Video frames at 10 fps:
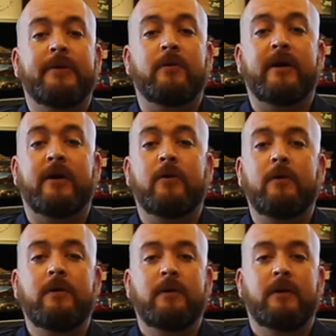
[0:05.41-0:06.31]
Bill
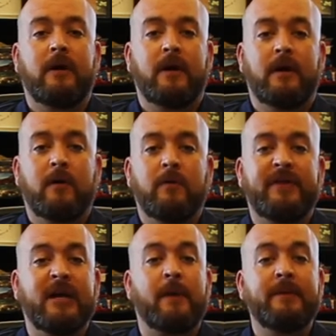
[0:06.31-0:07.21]
Carroll
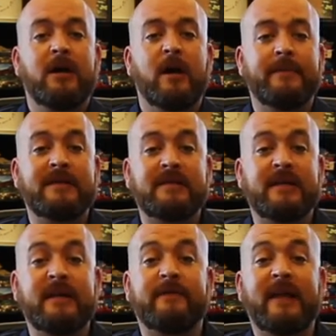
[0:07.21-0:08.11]
with the up-and-coming
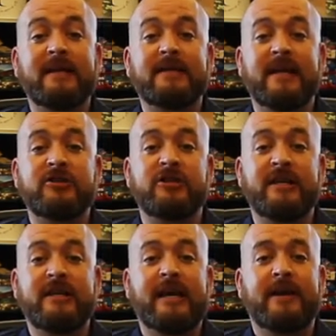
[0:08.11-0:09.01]
city of Lake Station,
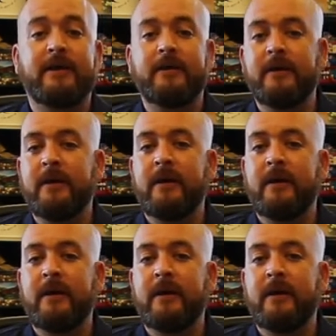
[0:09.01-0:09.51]
Indiana.